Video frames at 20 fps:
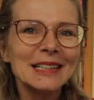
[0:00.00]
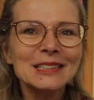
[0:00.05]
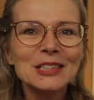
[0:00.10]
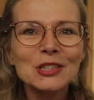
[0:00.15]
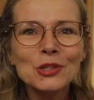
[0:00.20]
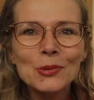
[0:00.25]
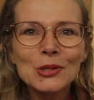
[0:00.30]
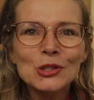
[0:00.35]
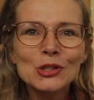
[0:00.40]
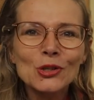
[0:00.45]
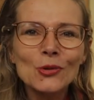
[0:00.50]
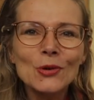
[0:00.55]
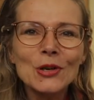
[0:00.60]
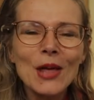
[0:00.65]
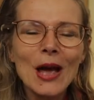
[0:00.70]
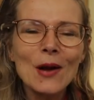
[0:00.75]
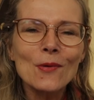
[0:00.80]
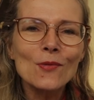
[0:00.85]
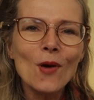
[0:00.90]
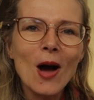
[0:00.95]
Did you
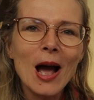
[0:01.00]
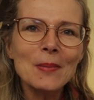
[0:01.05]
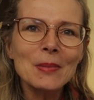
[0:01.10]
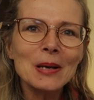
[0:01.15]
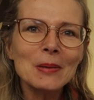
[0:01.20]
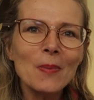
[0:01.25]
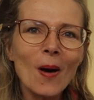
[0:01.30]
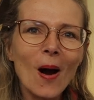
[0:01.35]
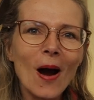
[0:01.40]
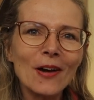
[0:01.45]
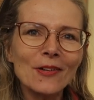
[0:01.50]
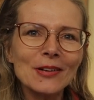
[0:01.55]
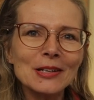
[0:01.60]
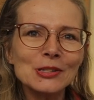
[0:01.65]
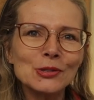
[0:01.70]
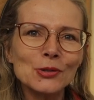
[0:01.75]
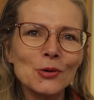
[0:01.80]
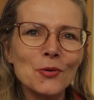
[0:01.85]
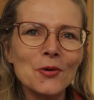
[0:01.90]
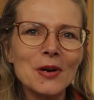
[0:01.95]
enjoy that rhyming
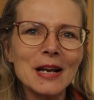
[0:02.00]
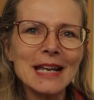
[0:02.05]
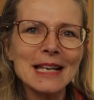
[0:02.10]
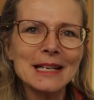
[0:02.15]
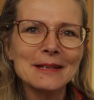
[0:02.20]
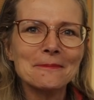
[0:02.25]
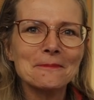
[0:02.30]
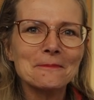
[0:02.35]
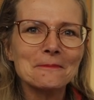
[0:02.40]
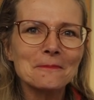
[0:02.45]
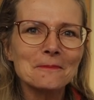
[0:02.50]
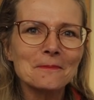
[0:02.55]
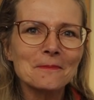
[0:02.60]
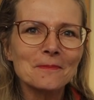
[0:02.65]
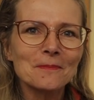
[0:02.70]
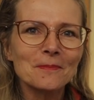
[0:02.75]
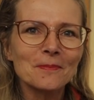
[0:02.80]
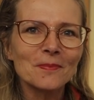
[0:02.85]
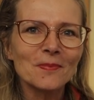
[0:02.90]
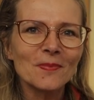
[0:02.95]
pirate story?
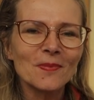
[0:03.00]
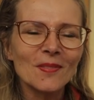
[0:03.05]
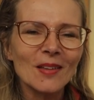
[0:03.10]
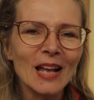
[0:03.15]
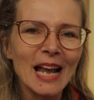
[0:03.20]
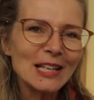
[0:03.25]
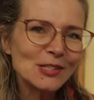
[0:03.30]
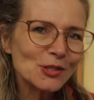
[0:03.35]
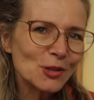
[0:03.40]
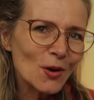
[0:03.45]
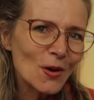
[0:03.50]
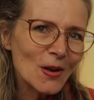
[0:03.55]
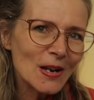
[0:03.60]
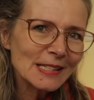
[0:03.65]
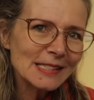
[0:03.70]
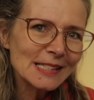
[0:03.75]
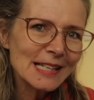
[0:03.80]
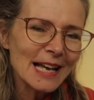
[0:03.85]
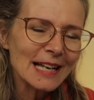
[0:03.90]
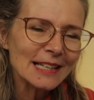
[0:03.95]
That's good,
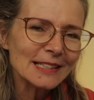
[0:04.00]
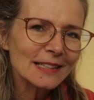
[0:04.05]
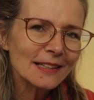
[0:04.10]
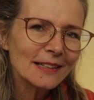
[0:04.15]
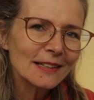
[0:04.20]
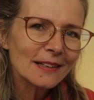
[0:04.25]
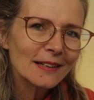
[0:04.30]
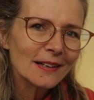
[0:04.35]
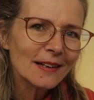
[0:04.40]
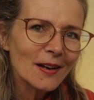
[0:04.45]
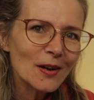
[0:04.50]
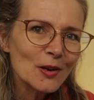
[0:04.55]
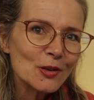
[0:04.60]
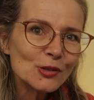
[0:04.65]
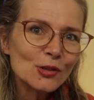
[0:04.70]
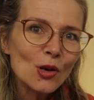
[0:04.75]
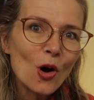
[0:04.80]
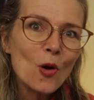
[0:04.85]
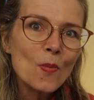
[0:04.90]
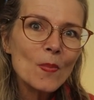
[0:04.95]
isn't it?
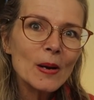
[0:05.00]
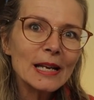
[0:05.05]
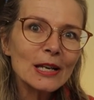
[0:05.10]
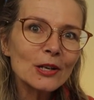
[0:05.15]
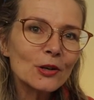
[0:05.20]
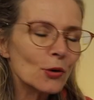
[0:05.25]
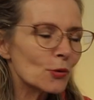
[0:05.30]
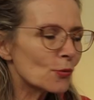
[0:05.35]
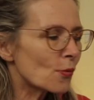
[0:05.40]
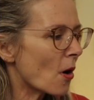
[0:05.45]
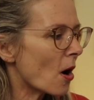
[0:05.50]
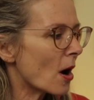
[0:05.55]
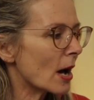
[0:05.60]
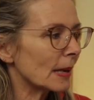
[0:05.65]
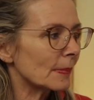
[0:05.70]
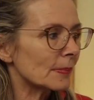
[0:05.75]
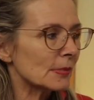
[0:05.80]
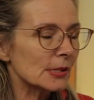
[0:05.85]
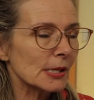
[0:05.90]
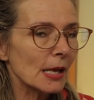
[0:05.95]
So many good
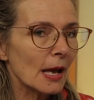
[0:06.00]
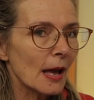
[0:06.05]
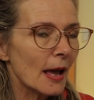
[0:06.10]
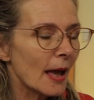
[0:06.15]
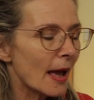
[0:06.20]
rhymes.